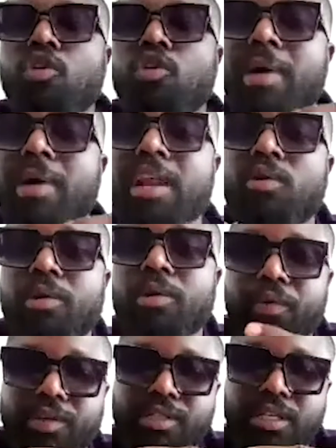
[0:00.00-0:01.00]
matter what
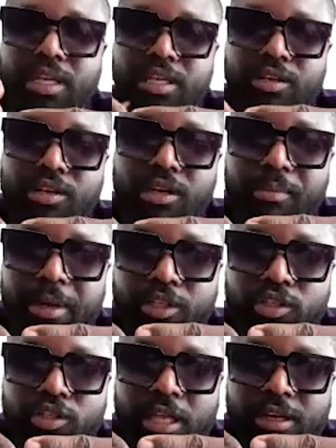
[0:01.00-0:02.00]
person, and you're going to make
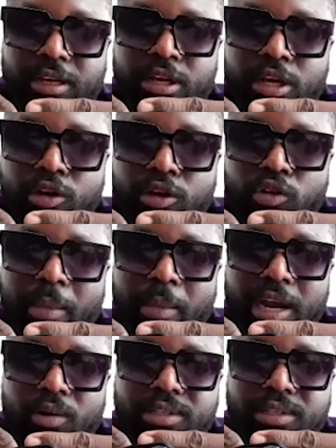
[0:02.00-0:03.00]
sure that no
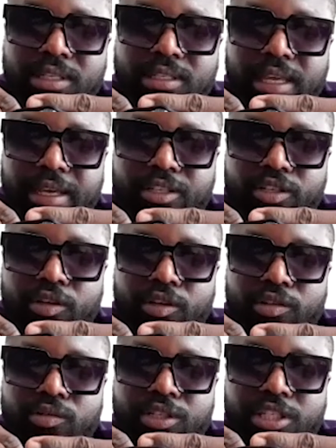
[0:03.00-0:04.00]
matter what it takes, you're
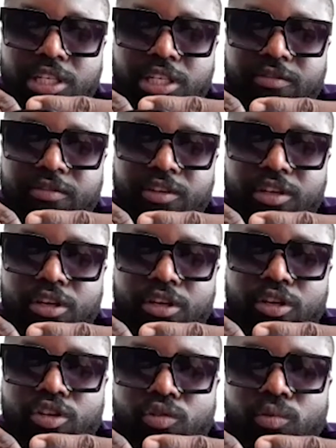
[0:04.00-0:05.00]
going to achieve,
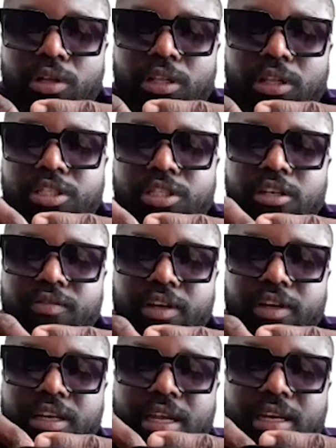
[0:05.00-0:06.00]
you will achieve.
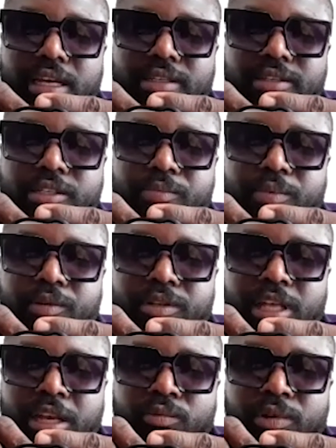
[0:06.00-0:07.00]
And that's the spirit
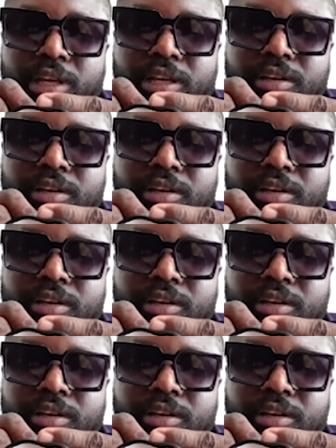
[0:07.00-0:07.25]
that we